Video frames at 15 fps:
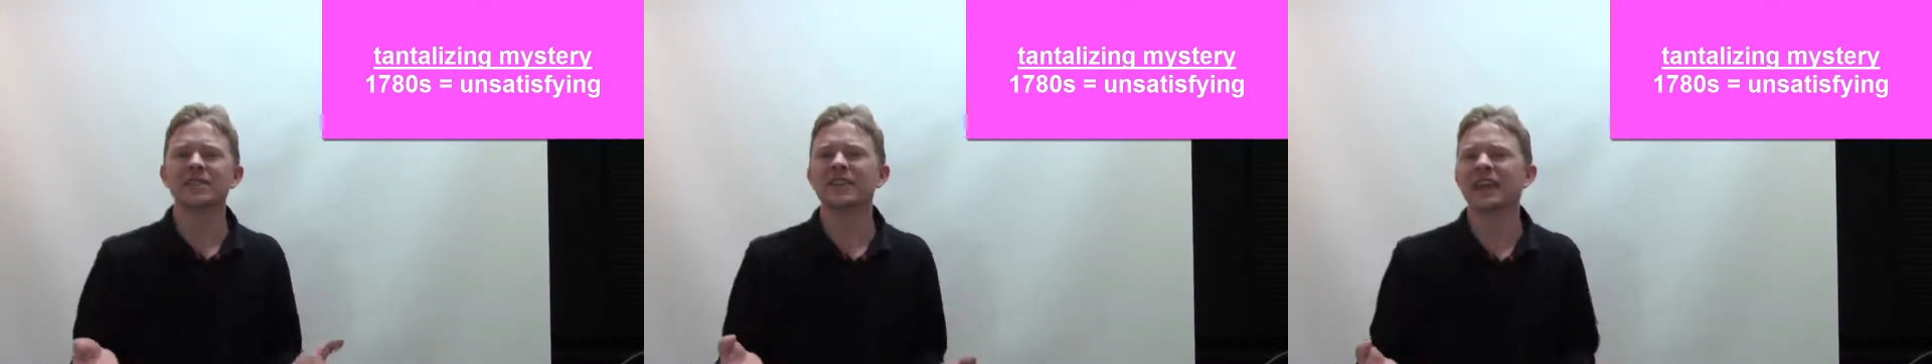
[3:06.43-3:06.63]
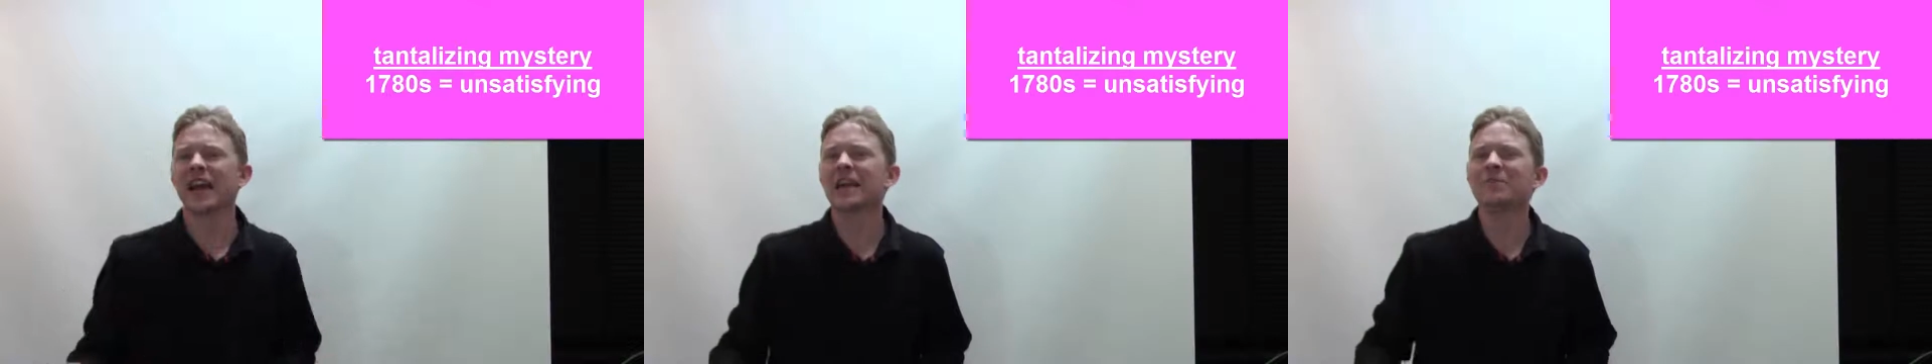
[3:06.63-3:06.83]

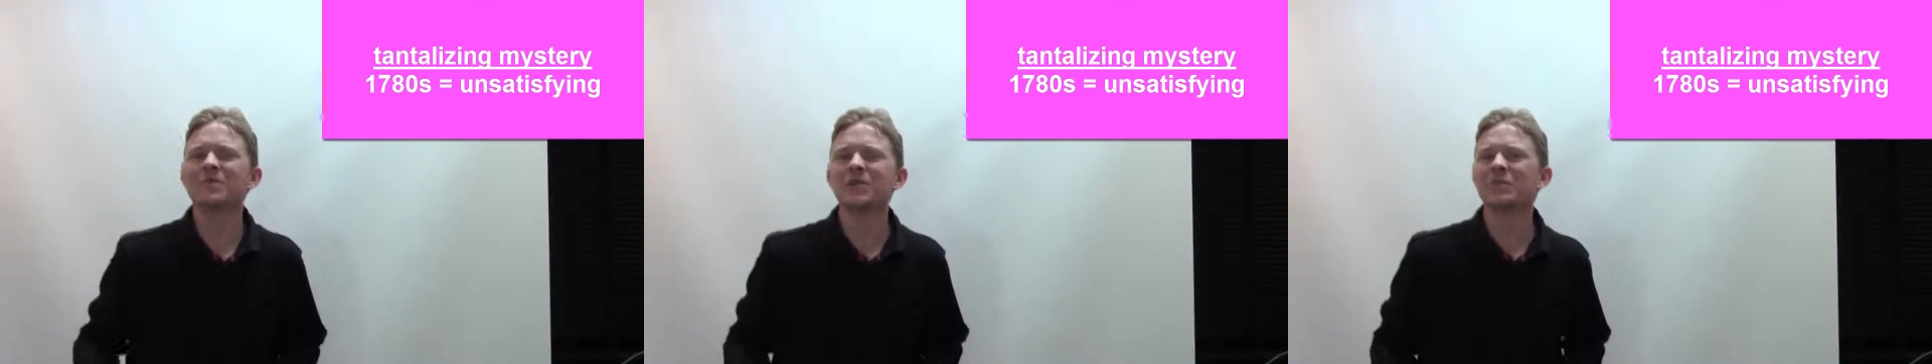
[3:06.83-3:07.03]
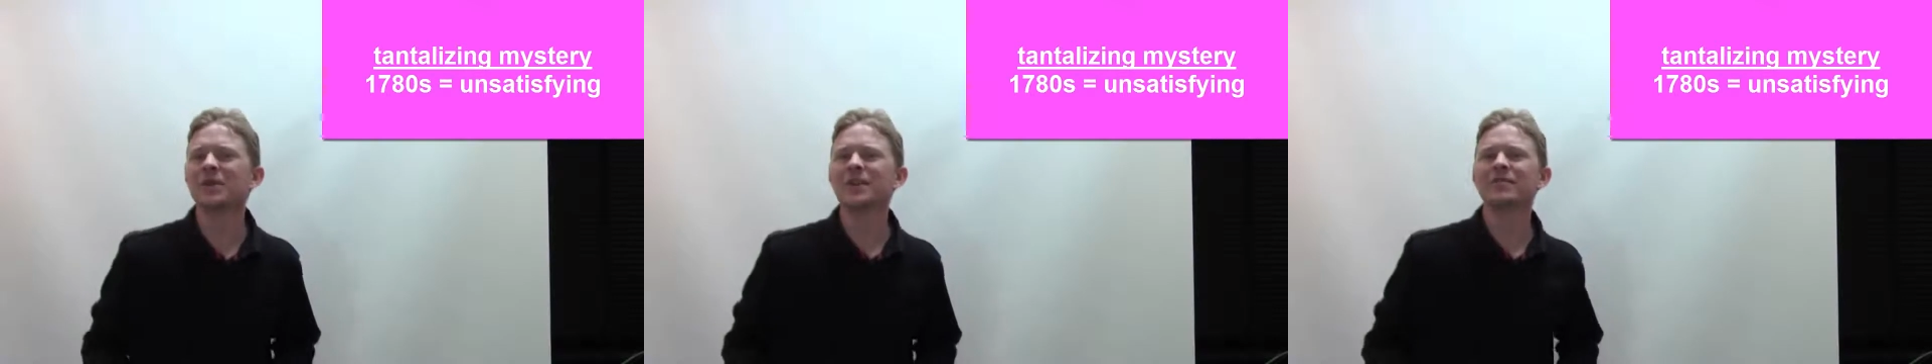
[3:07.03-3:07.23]
came
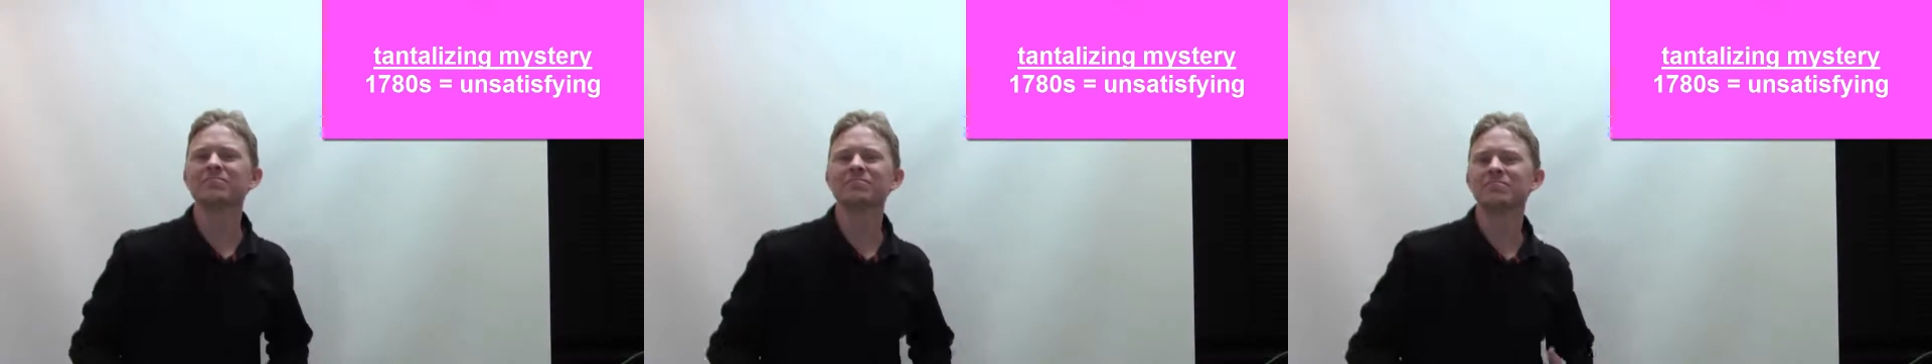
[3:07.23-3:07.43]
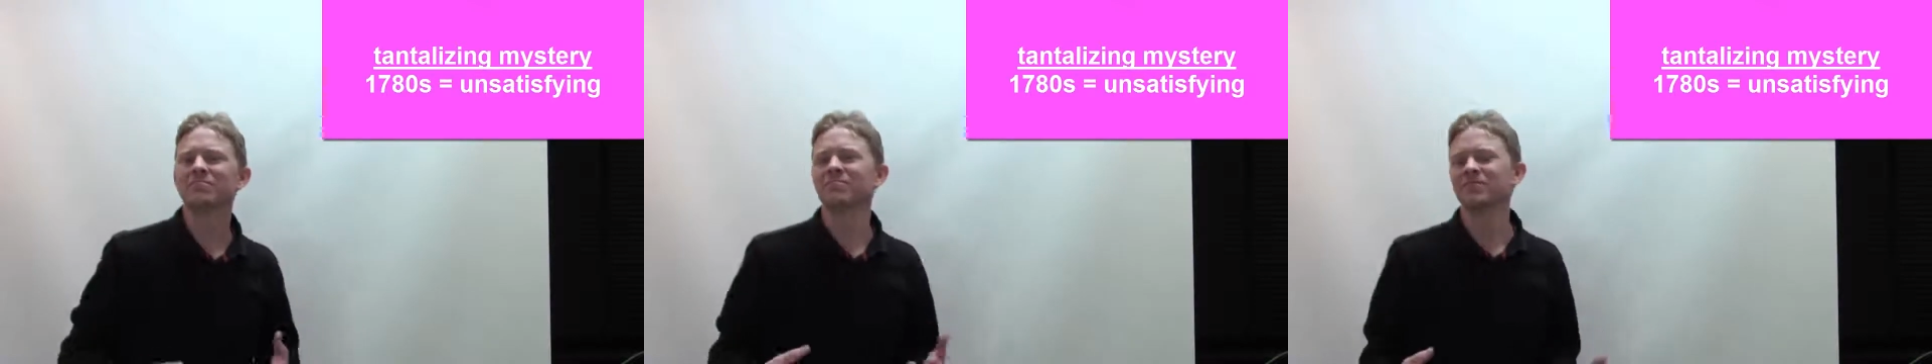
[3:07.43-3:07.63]
to
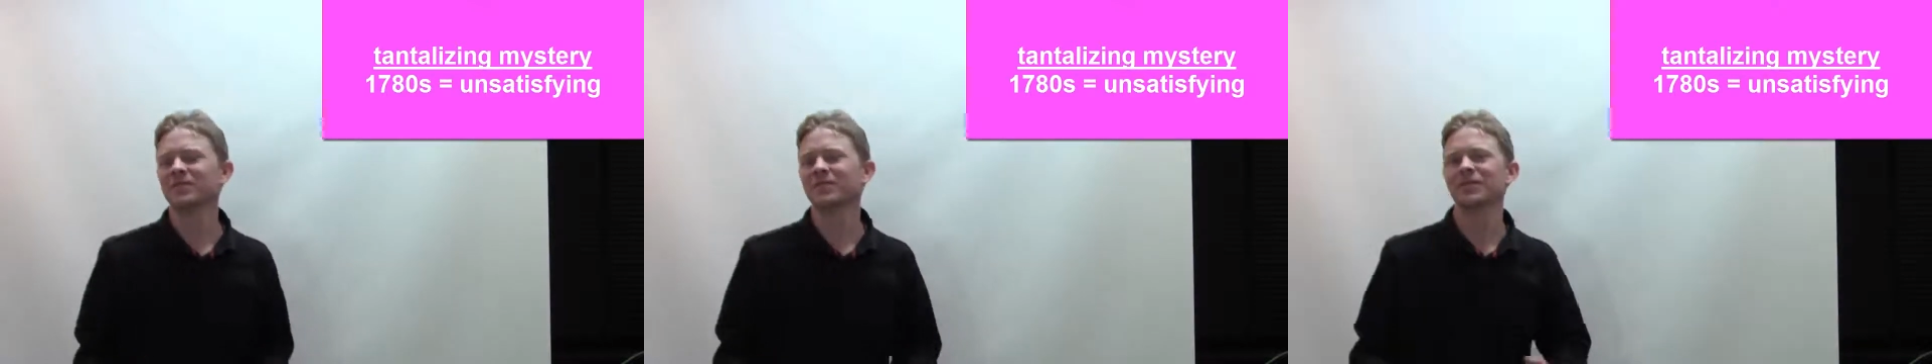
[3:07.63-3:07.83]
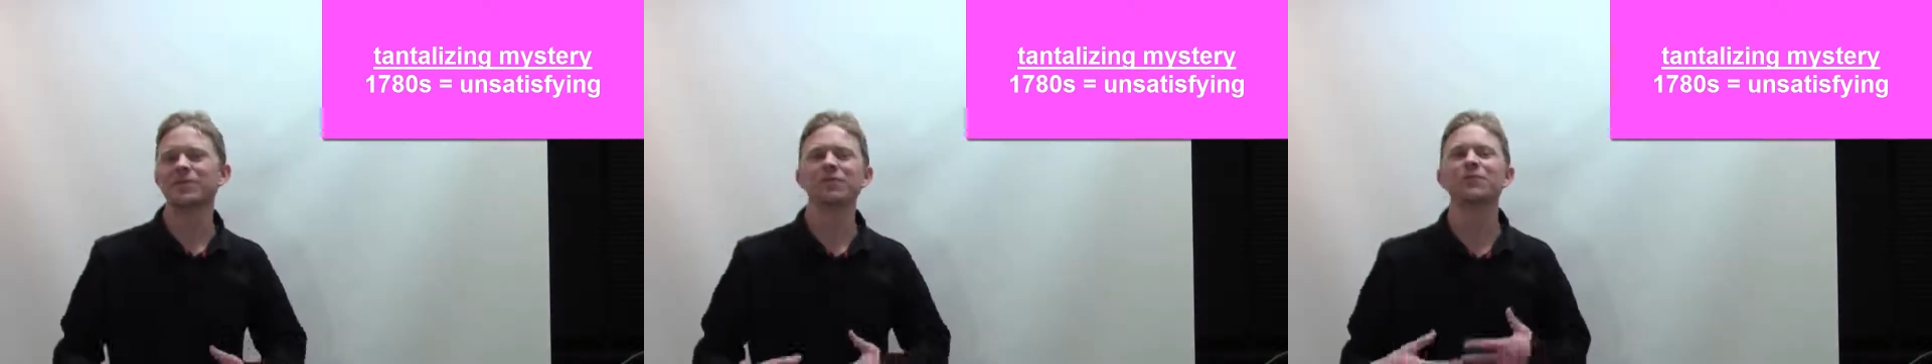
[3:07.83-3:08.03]
mean
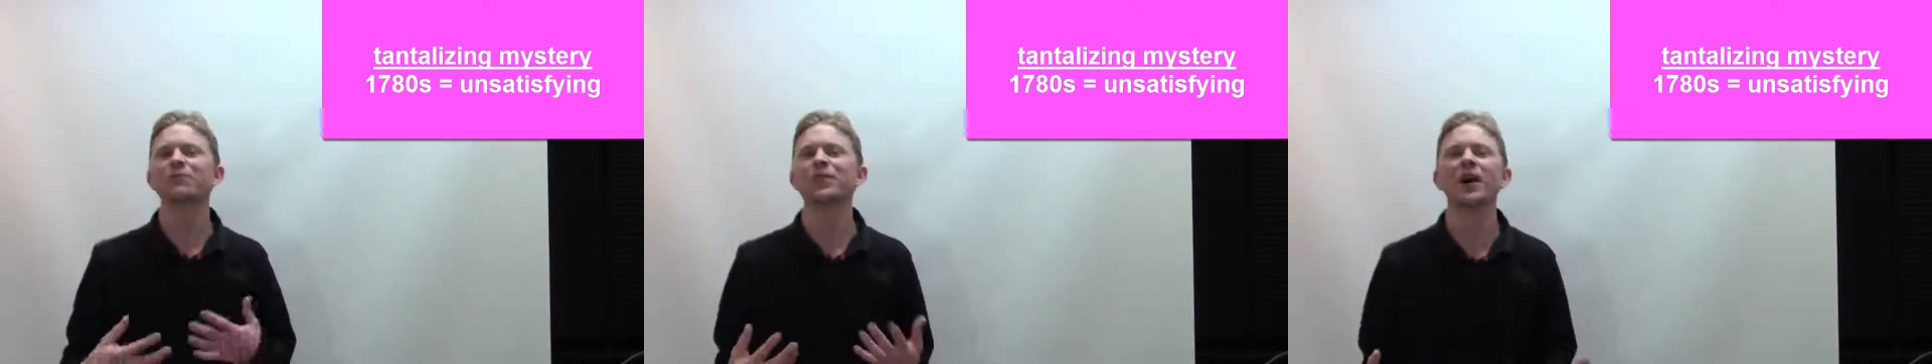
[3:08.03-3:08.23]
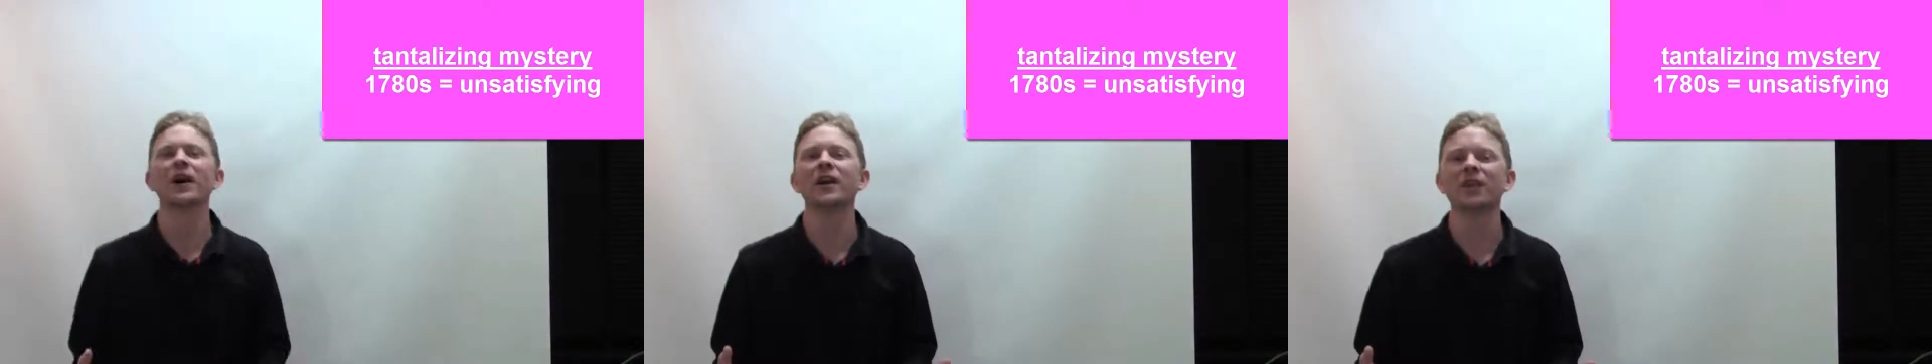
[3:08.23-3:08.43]

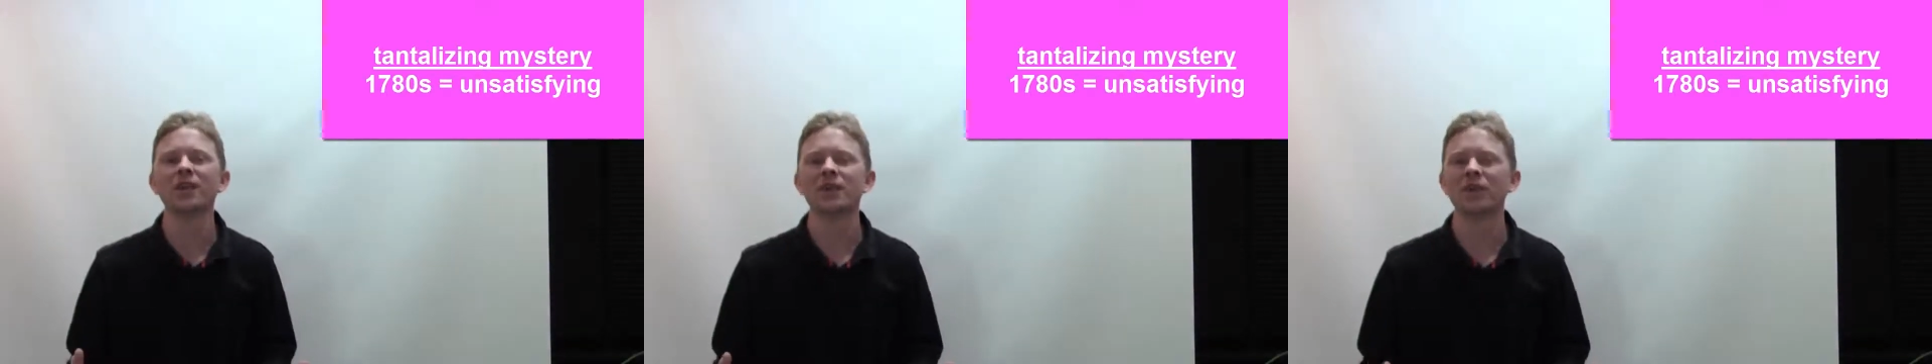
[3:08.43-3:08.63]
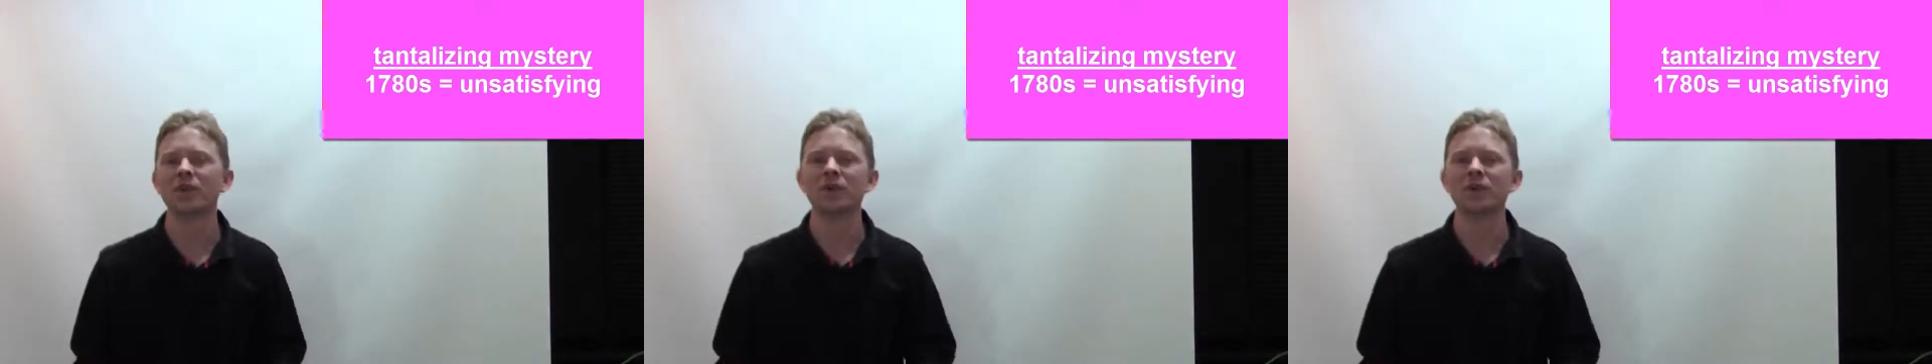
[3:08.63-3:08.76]
fun